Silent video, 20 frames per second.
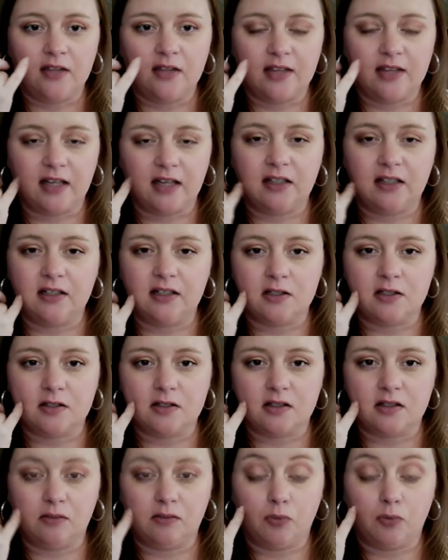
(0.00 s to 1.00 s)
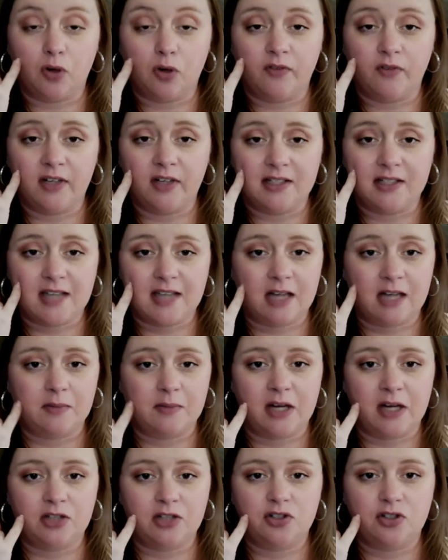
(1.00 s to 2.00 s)
that is more of an exact
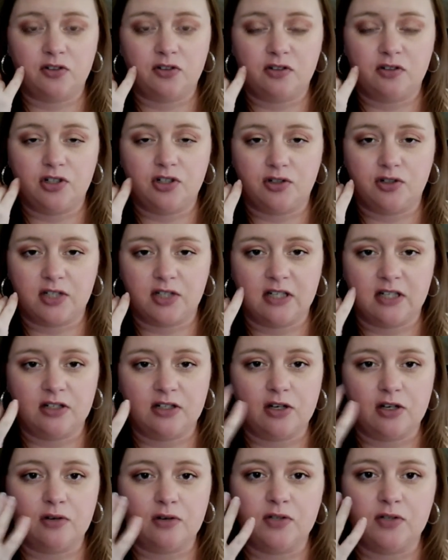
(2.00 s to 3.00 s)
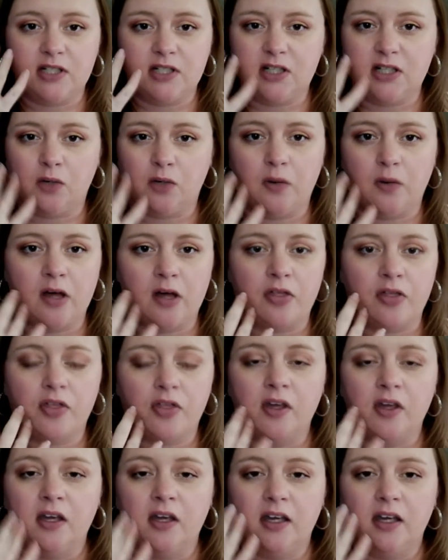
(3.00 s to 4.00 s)
match to your skin tone to deal with
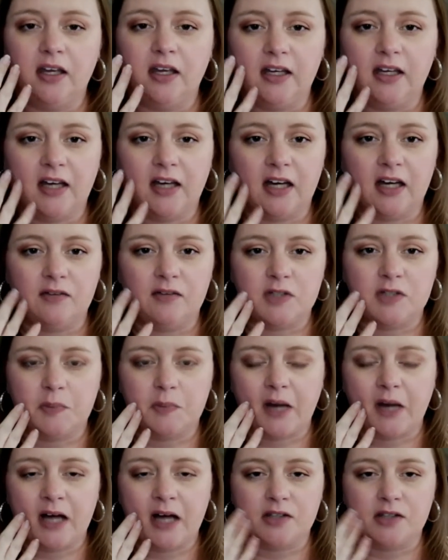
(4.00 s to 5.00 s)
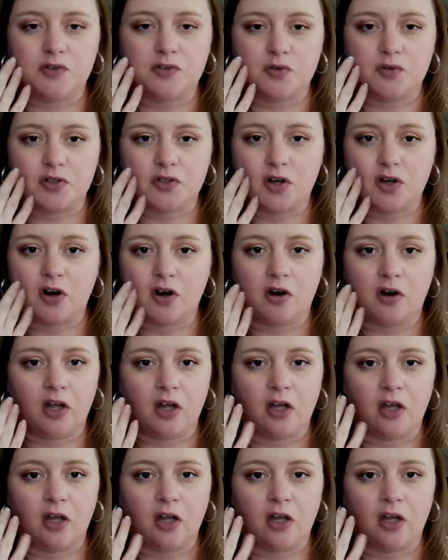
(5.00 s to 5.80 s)
any kind of spots or scarring